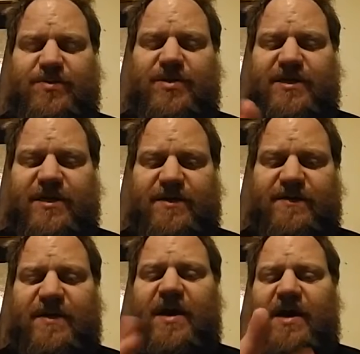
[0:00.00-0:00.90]

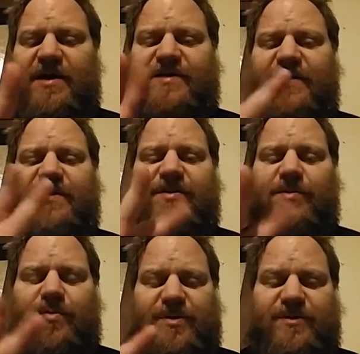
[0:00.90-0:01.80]
28th. It's
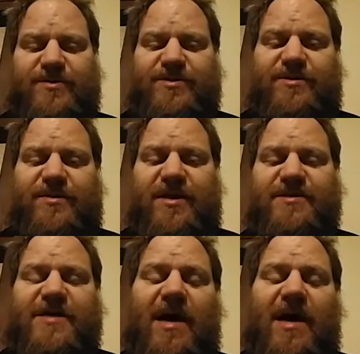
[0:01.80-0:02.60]
either one of those two dates.